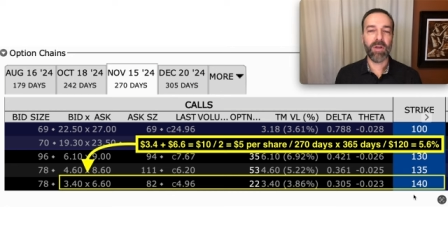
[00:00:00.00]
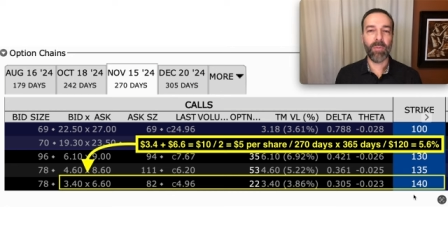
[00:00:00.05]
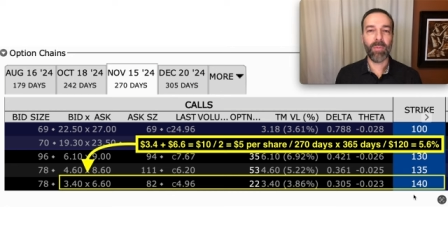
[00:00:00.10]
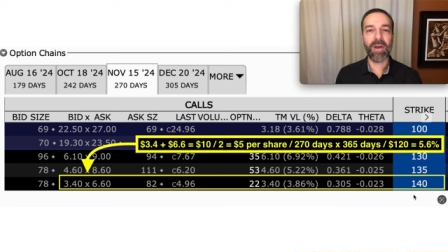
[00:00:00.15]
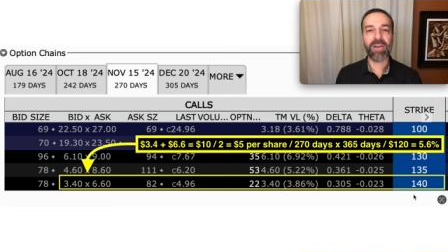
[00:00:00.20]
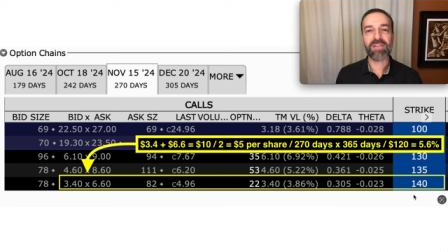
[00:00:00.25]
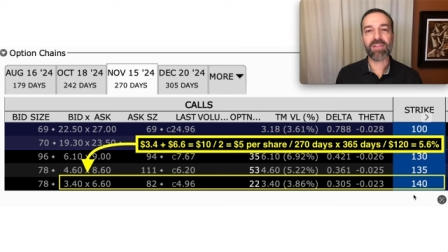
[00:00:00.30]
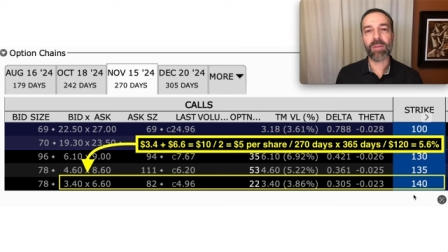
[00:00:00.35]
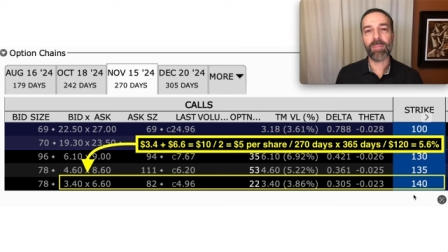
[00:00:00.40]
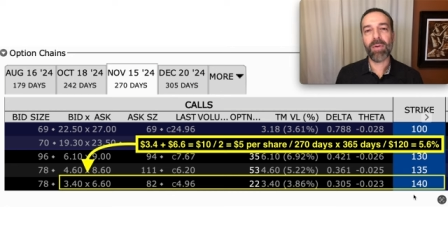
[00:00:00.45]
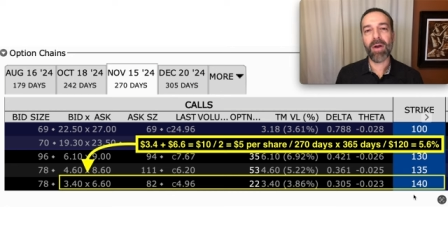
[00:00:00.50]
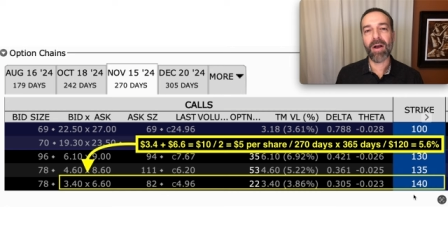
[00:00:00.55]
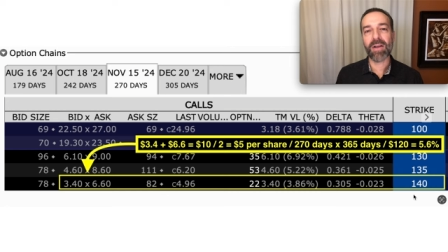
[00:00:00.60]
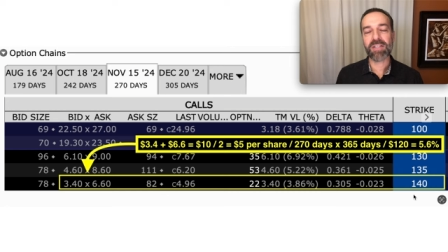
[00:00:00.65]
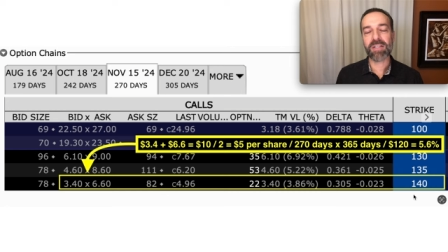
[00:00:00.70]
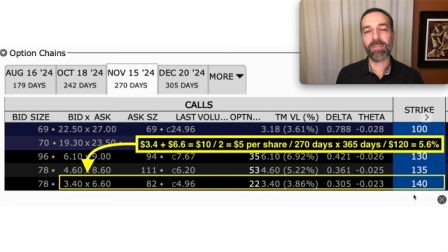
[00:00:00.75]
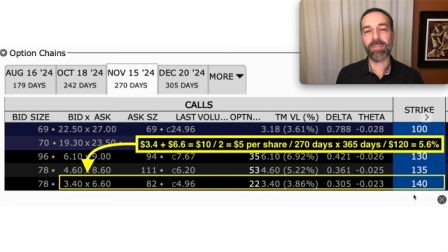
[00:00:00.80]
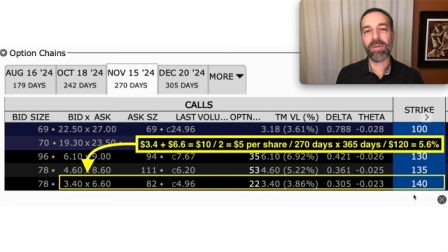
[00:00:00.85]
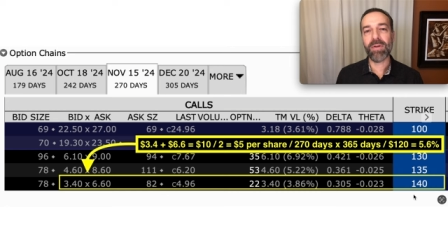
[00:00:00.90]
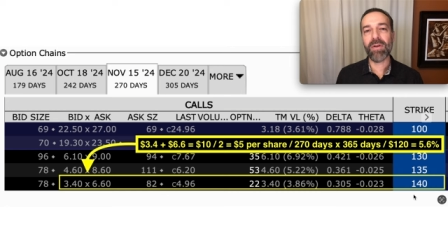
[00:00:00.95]
We also have the
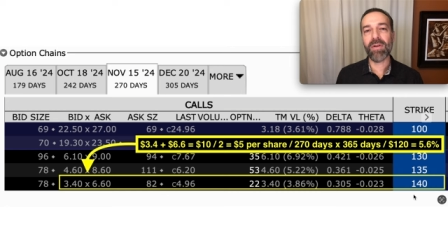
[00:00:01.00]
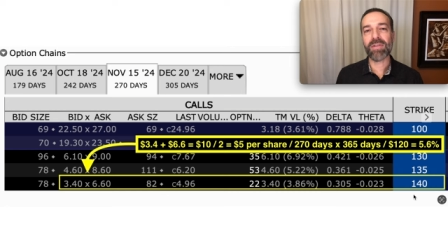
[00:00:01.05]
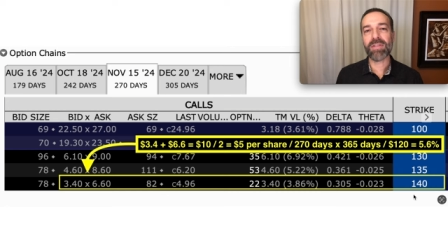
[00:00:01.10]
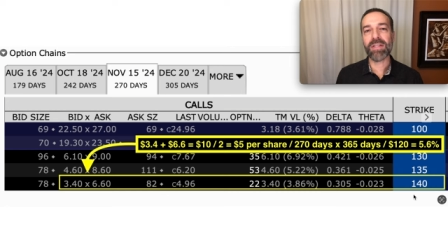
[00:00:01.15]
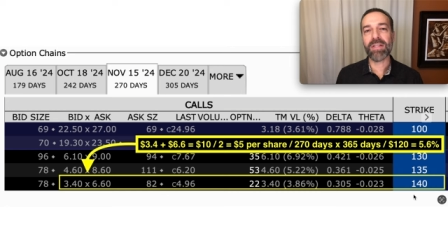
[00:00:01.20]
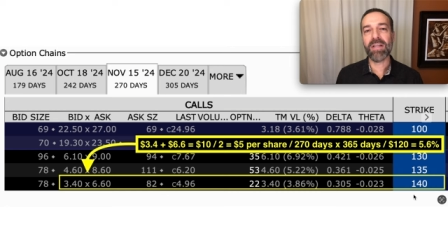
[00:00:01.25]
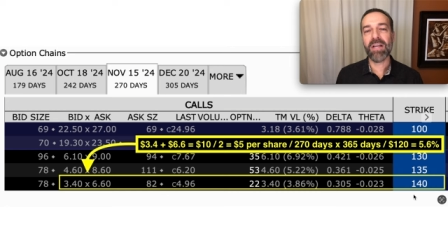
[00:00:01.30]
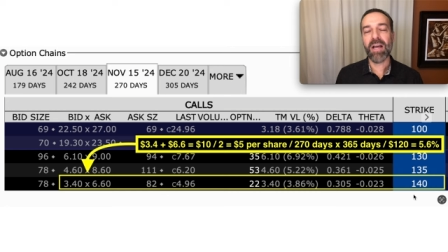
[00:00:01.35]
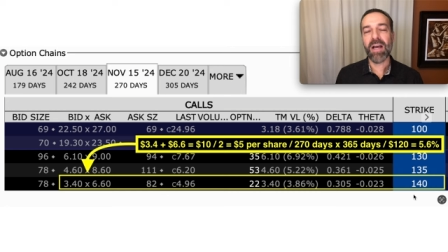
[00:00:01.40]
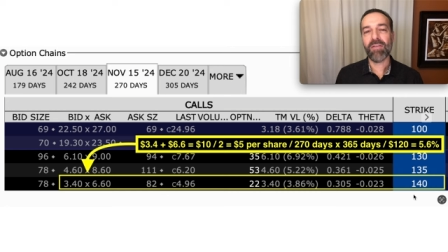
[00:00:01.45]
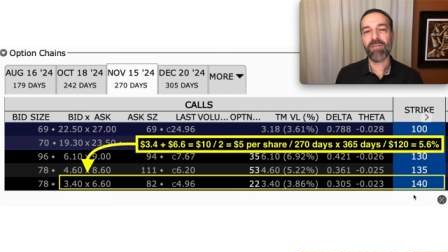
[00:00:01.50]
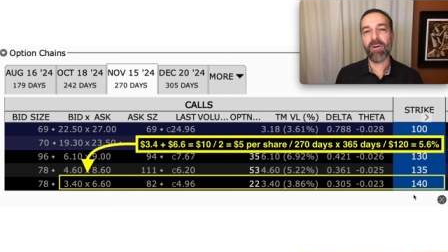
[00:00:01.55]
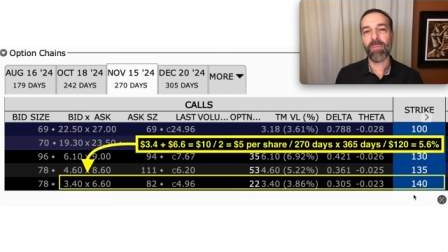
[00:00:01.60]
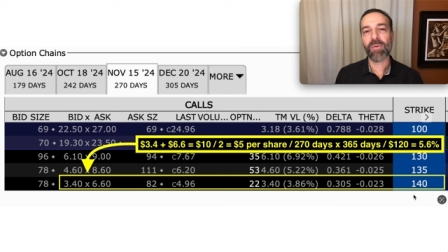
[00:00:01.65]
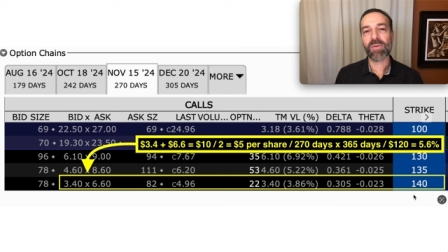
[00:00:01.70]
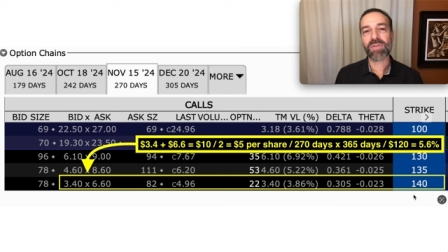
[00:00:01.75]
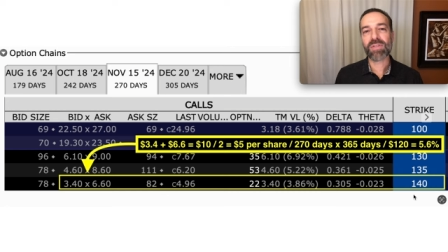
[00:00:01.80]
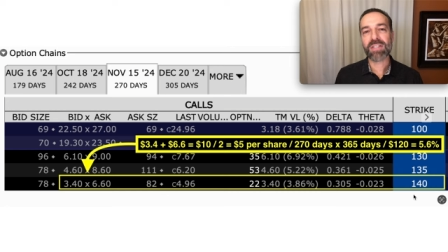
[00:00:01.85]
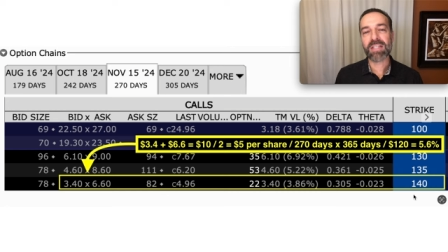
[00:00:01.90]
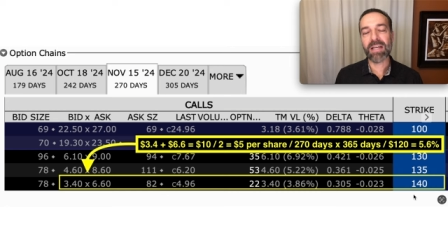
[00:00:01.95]
possibility of
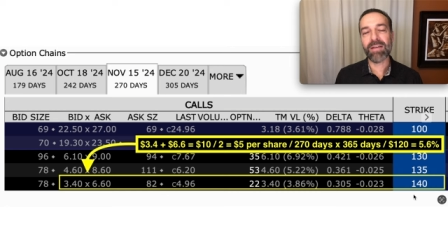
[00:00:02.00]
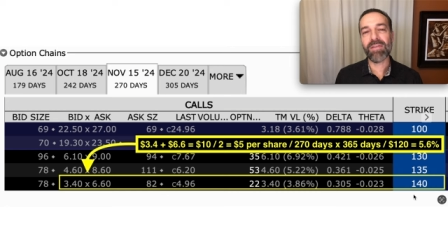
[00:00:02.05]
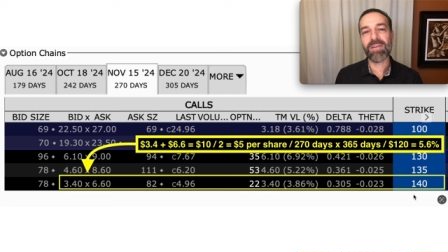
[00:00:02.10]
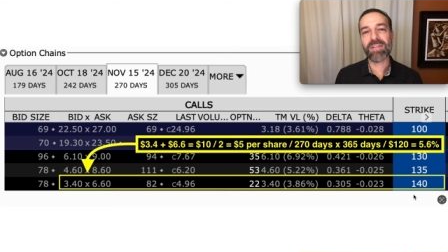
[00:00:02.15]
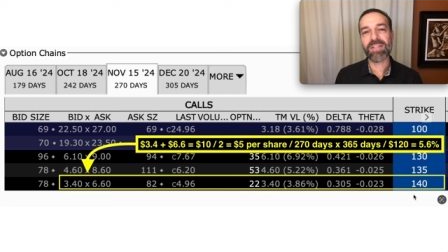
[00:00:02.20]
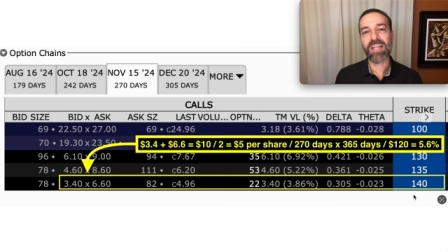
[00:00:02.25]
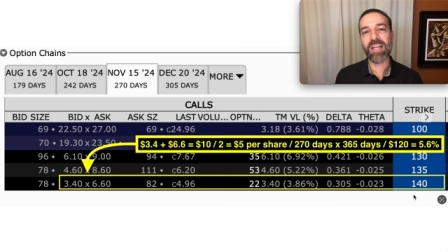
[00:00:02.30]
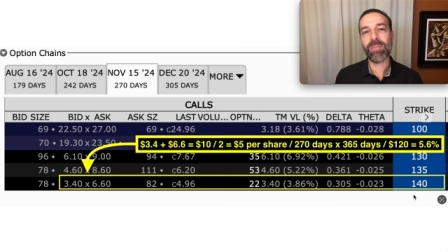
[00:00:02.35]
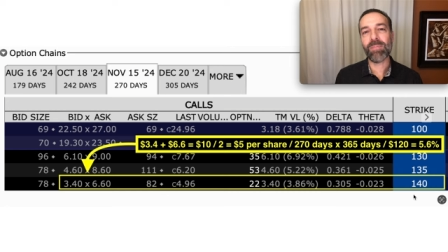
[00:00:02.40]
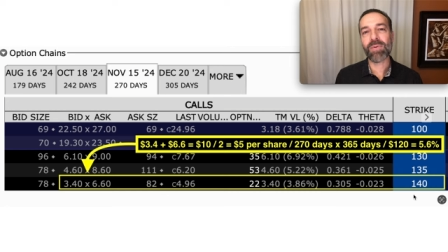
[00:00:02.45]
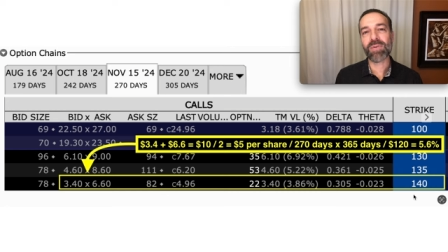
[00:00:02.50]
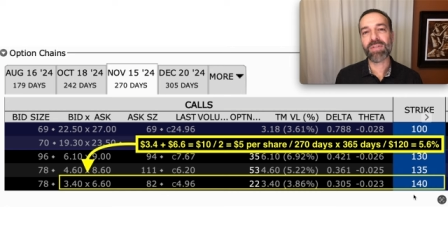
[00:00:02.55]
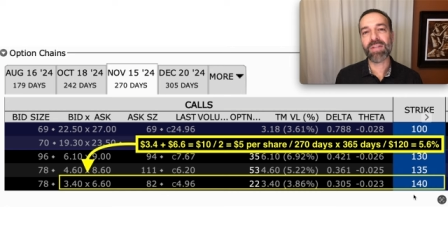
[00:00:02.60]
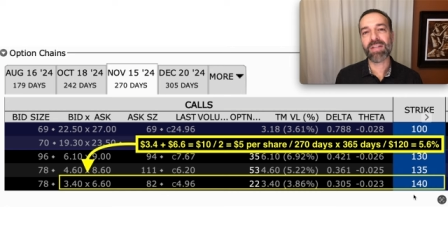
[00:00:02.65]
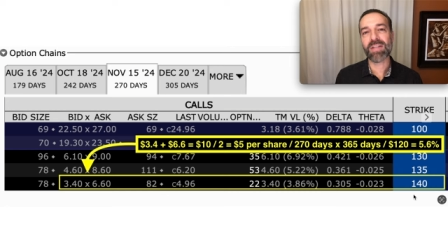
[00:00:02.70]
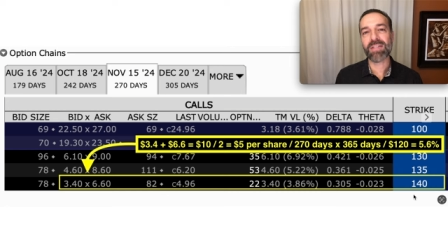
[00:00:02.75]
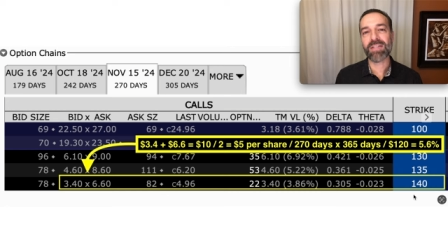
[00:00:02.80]
almost 17%